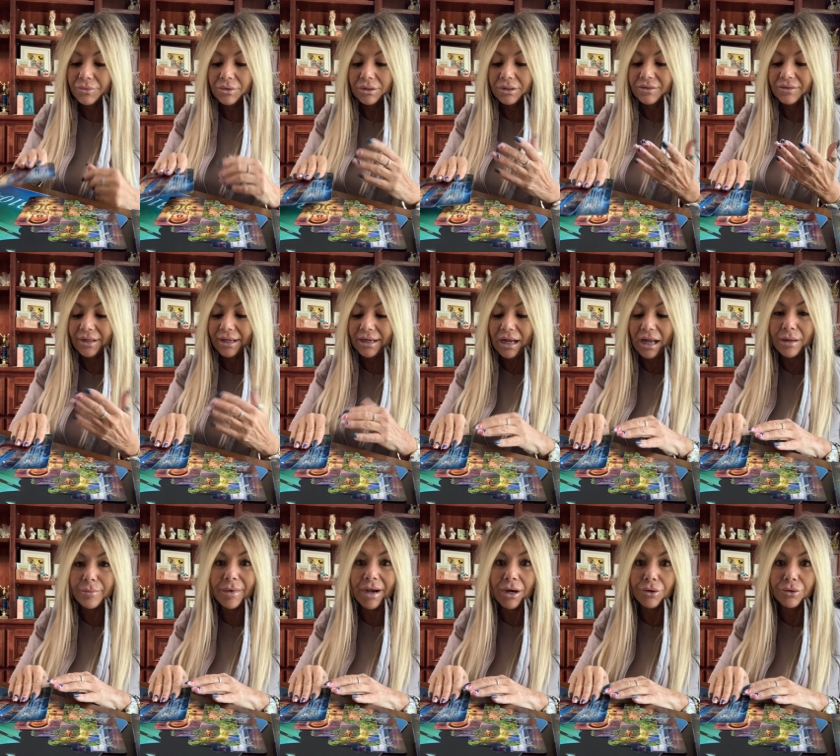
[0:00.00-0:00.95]
It's like,
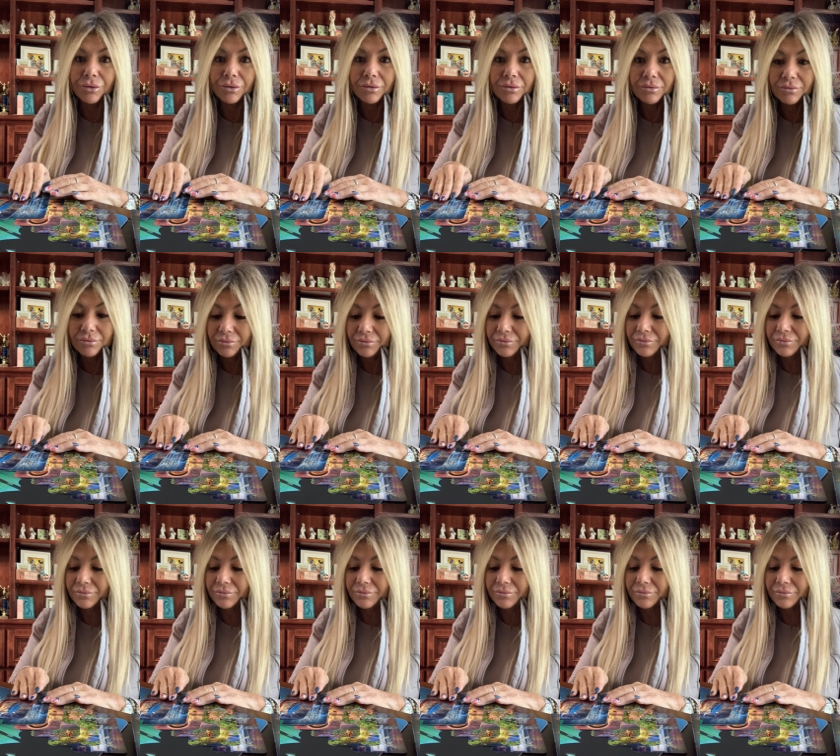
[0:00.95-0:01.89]
I'm out,
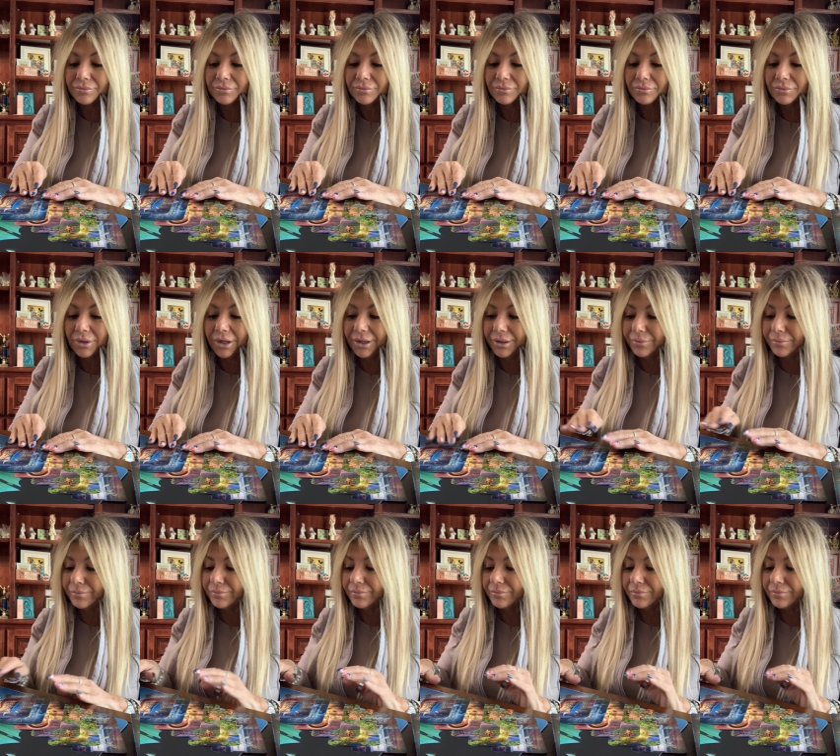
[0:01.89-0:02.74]
right?